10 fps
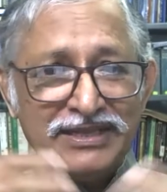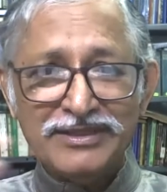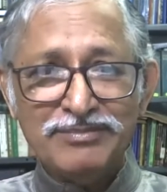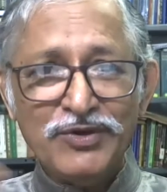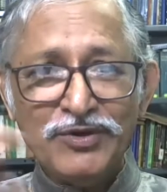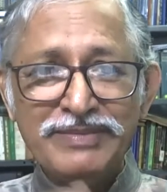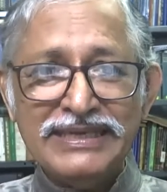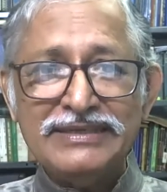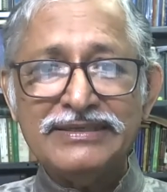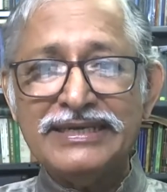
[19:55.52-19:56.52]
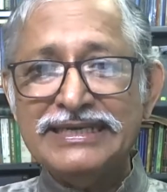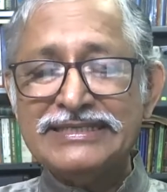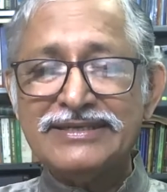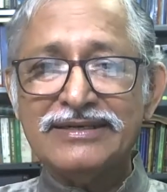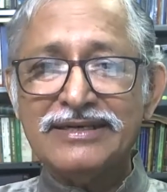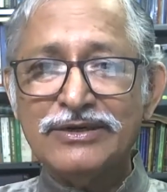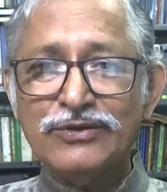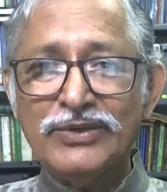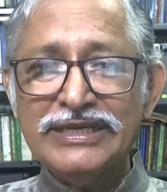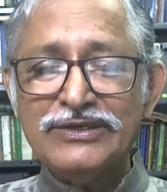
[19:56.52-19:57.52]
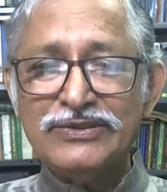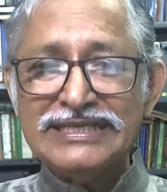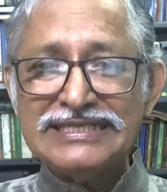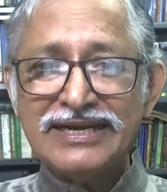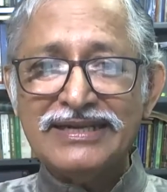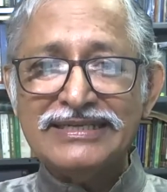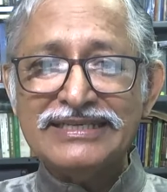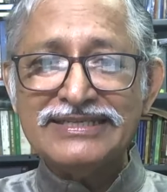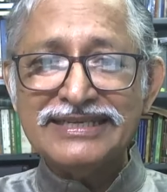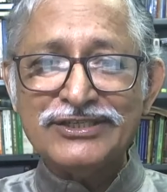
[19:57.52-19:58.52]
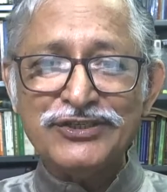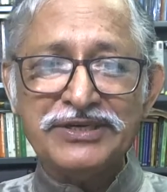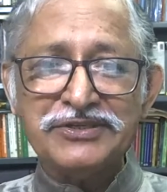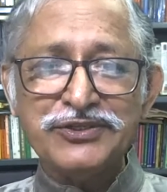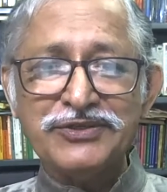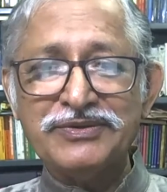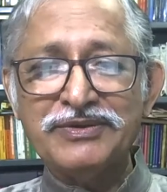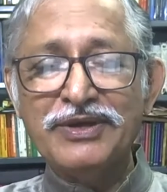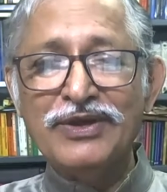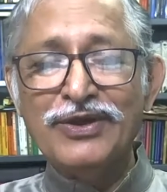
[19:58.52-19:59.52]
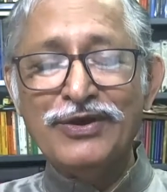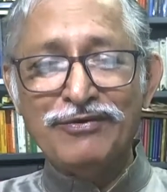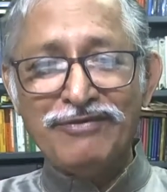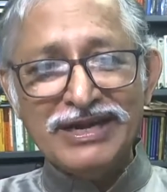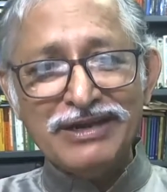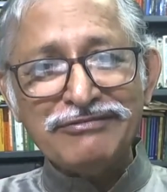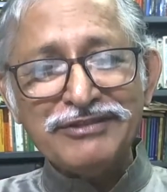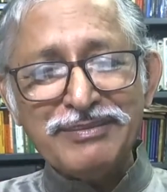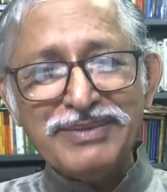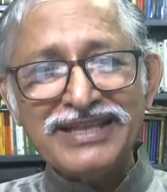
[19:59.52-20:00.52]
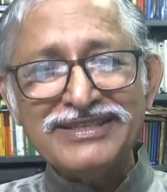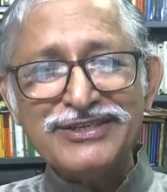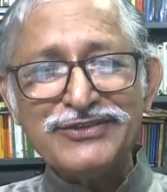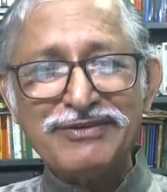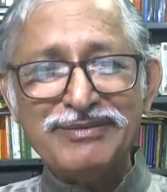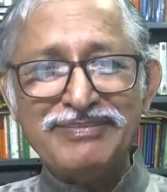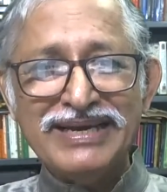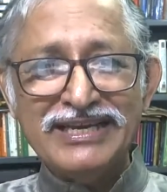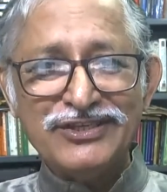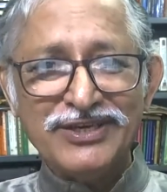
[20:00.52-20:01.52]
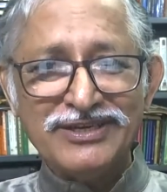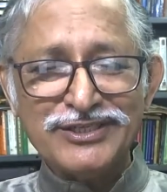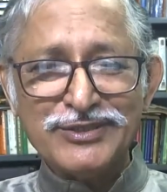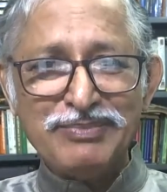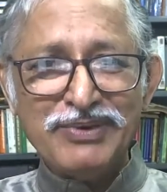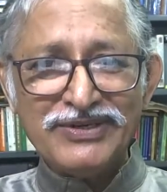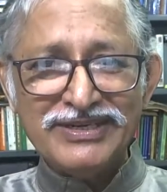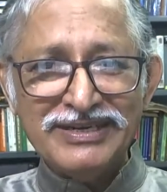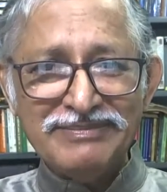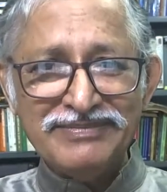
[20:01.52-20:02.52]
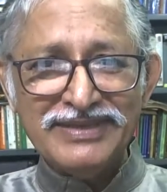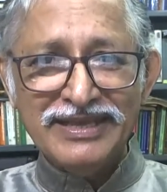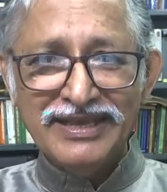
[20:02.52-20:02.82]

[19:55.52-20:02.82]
the moment he started going to this cultistic church, one of the brothers from my church spotted him